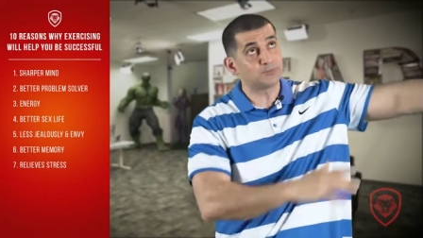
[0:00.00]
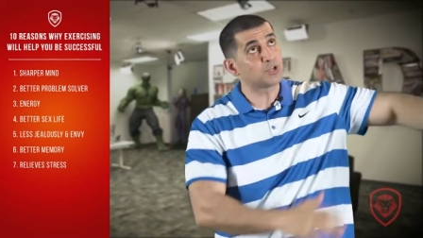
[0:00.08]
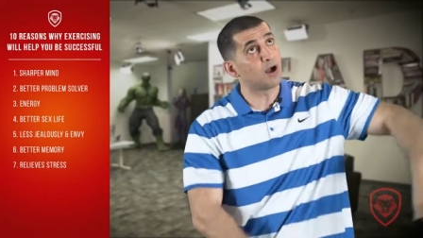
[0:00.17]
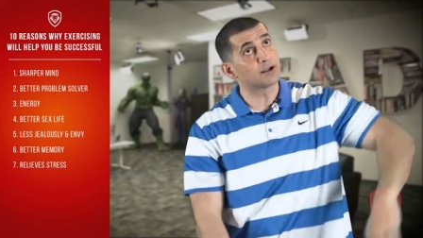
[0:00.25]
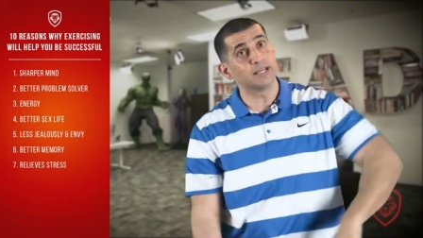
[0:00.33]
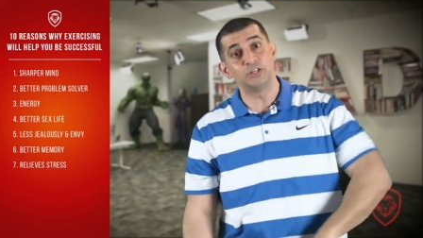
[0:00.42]
I'm
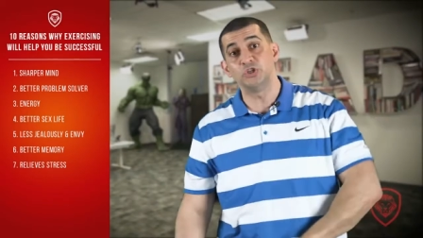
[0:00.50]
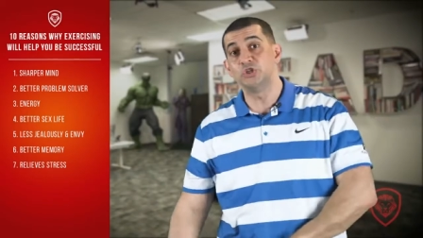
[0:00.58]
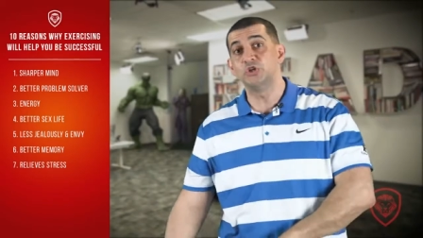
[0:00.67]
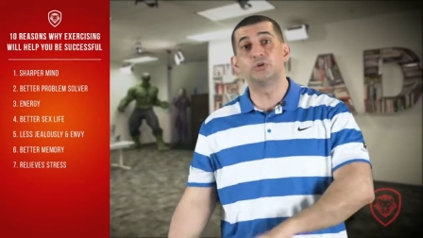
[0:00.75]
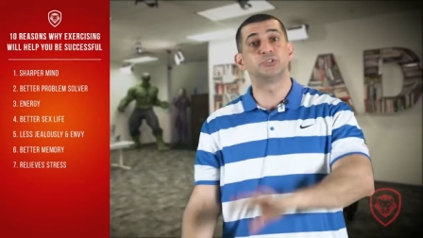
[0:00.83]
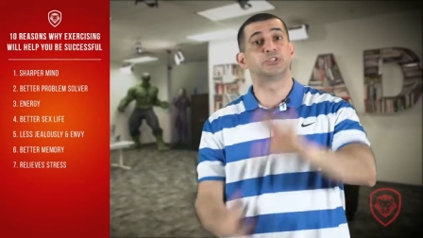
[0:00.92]
talking
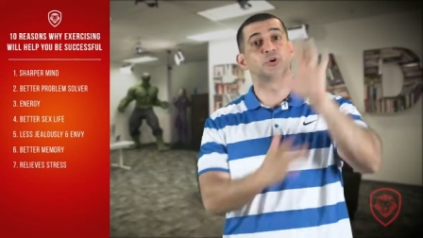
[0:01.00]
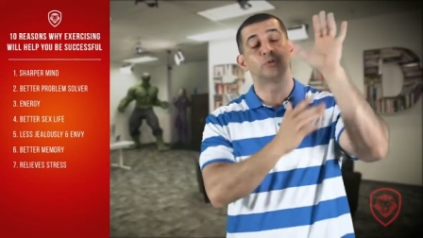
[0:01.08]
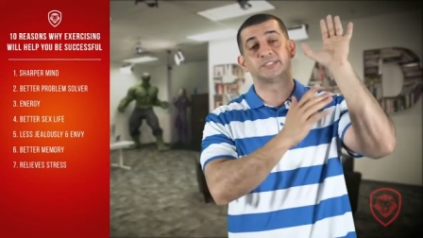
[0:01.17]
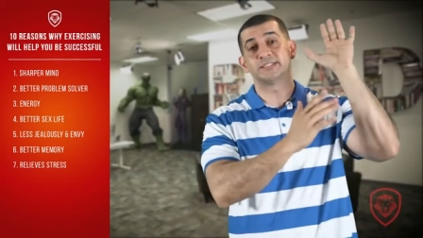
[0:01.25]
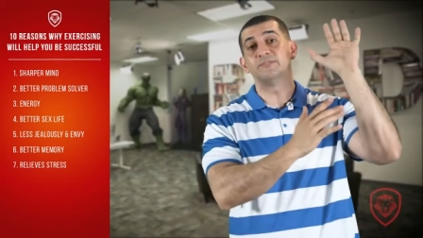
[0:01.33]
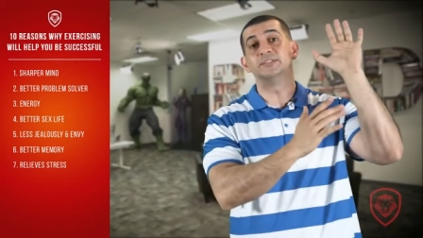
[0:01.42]
years
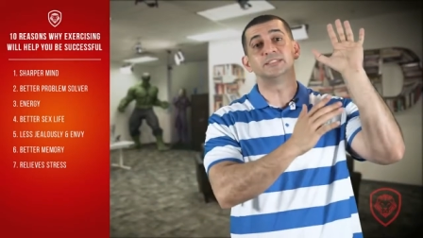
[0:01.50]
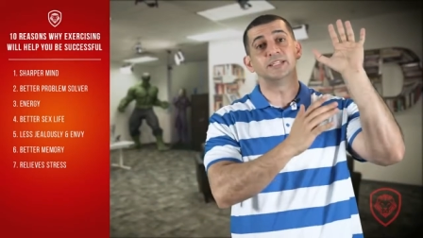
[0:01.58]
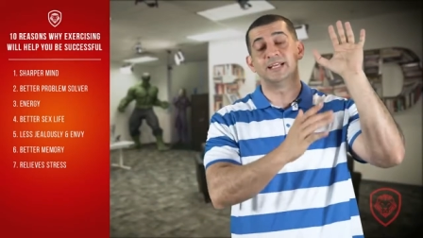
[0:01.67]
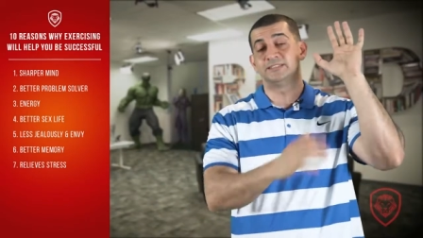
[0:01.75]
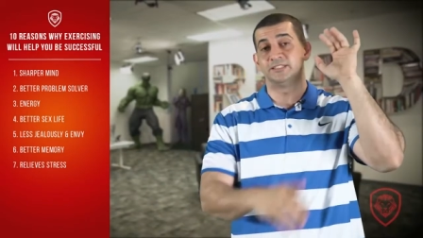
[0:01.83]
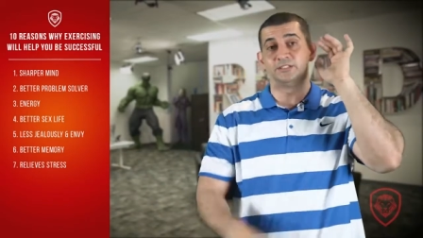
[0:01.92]
ago,
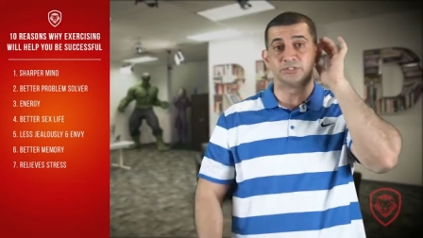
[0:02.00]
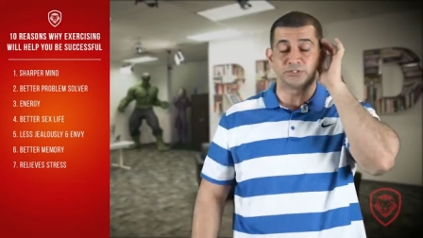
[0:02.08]
17, 18